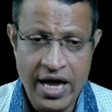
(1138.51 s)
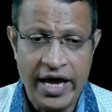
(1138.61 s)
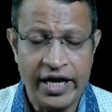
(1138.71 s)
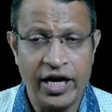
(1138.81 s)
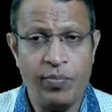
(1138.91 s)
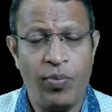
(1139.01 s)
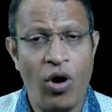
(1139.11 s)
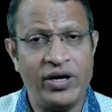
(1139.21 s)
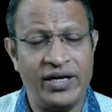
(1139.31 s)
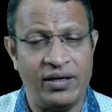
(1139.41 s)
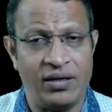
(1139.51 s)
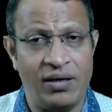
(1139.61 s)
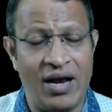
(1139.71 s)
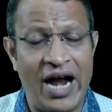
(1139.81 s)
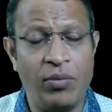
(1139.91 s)
In an important
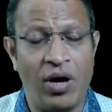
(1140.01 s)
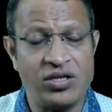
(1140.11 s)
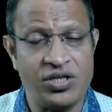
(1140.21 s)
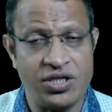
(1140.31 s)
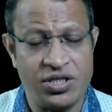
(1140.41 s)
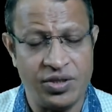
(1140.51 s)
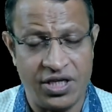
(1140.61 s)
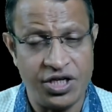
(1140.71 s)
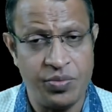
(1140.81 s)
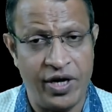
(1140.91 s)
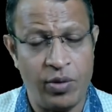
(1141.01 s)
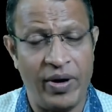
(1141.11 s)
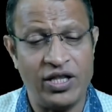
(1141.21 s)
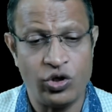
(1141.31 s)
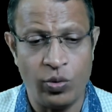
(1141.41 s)
landmark judgment by
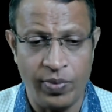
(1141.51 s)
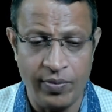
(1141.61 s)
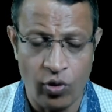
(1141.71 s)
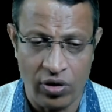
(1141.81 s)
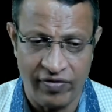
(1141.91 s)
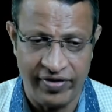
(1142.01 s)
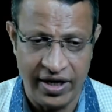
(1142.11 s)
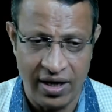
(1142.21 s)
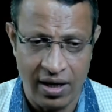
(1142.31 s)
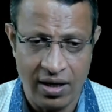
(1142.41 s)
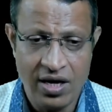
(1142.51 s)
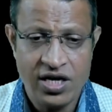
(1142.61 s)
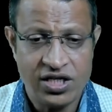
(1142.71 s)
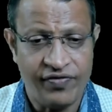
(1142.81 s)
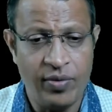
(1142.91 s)
Supreme Court of India,
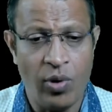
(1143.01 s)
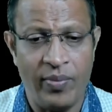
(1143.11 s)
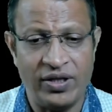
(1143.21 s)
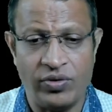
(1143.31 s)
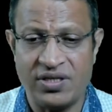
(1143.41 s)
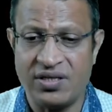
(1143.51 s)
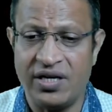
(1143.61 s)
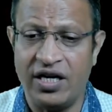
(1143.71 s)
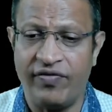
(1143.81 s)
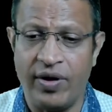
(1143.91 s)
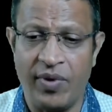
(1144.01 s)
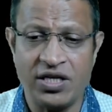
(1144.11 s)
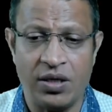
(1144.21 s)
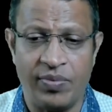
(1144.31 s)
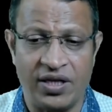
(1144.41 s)
Shafi Mohammed versus State of
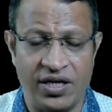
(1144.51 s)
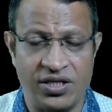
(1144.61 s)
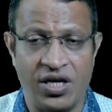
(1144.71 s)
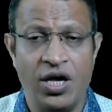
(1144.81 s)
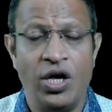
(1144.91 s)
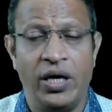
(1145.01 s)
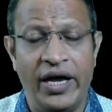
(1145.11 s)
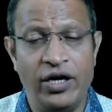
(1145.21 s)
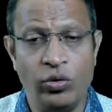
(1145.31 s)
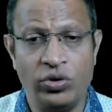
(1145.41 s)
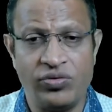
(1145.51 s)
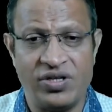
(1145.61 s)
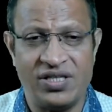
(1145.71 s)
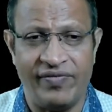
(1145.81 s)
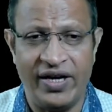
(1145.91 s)
Himachal Pradesh, in
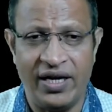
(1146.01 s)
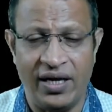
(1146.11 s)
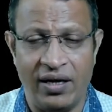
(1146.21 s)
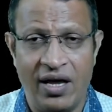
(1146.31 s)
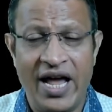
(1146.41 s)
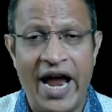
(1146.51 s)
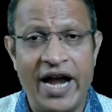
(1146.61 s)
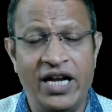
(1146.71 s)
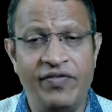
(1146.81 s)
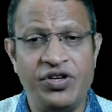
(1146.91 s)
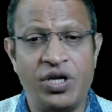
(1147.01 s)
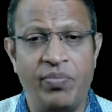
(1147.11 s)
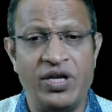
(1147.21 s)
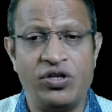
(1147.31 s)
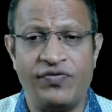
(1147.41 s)
2017, a division
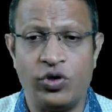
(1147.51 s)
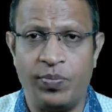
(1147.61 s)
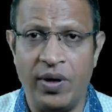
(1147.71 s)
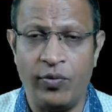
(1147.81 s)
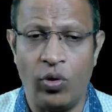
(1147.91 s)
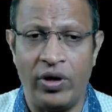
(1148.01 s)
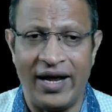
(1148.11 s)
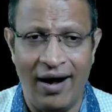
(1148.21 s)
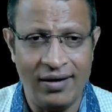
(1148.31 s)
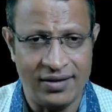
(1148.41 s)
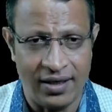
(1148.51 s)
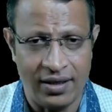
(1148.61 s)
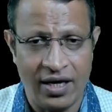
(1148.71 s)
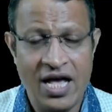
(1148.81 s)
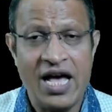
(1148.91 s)
bench of Supreme Court held that
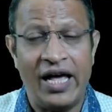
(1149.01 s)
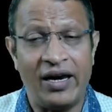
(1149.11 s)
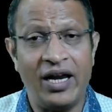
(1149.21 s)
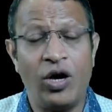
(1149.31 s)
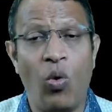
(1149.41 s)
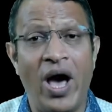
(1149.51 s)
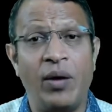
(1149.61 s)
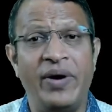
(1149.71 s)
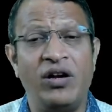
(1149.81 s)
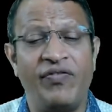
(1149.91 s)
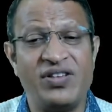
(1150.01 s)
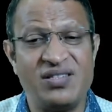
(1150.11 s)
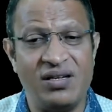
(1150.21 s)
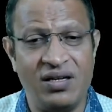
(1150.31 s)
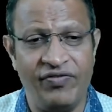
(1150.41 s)
requirement of a
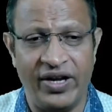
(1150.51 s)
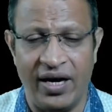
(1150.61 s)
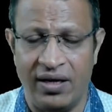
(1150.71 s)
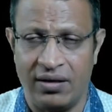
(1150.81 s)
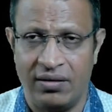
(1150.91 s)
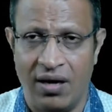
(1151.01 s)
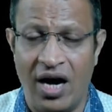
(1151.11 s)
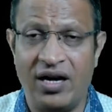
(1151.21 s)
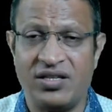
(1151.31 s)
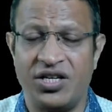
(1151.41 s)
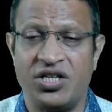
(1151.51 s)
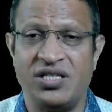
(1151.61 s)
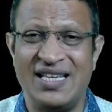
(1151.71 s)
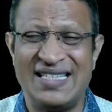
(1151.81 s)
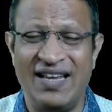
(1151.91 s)
certificate under section
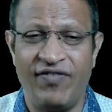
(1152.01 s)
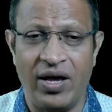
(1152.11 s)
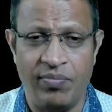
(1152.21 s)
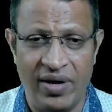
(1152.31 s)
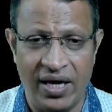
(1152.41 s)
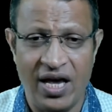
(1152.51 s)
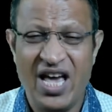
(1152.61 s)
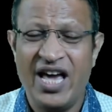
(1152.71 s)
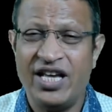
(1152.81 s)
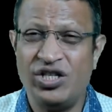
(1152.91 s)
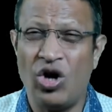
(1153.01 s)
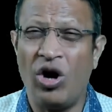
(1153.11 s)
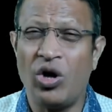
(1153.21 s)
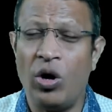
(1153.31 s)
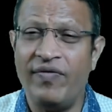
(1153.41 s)
65b is
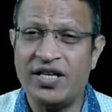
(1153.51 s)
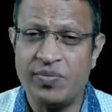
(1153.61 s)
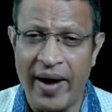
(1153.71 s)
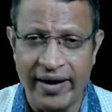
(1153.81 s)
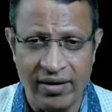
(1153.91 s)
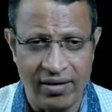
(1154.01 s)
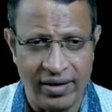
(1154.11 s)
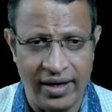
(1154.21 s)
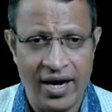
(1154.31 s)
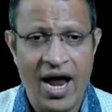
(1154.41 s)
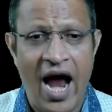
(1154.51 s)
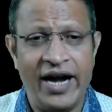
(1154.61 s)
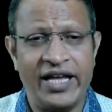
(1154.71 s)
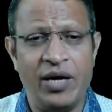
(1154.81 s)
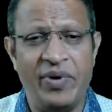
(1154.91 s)
not always mandatory
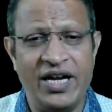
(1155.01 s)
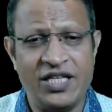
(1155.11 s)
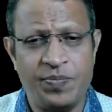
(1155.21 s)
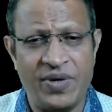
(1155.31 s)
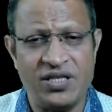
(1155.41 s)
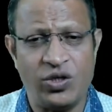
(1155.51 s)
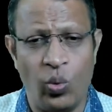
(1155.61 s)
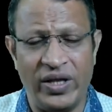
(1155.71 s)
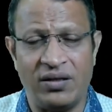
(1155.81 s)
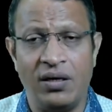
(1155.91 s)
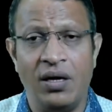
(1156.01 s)
and can be dispensed with